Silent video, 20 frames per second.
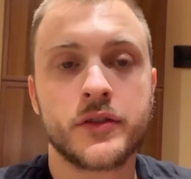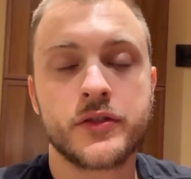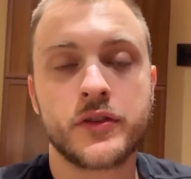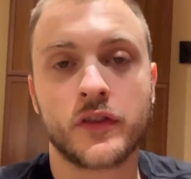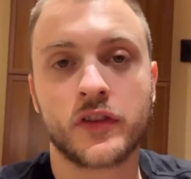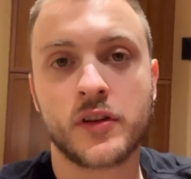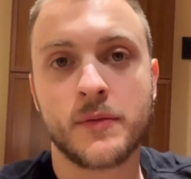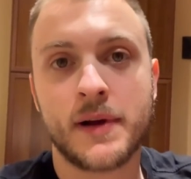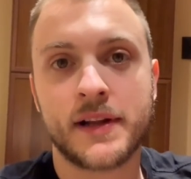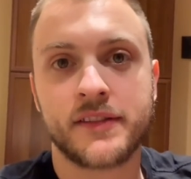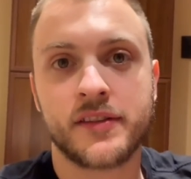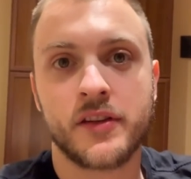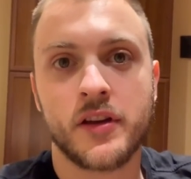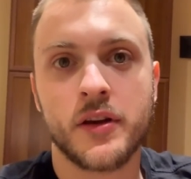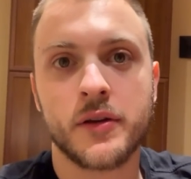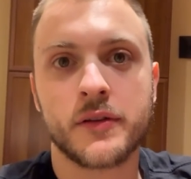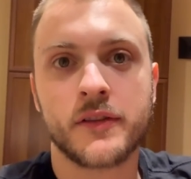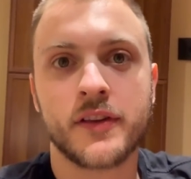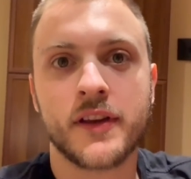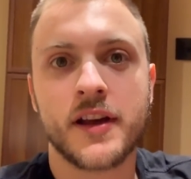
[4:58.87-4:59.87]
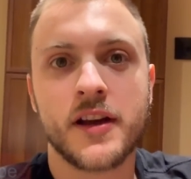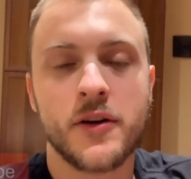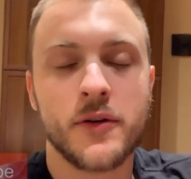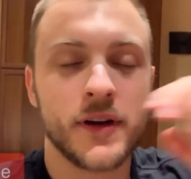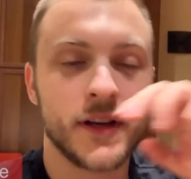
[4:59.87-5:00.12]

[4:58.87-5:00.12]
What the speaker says: Just go back to the hotel.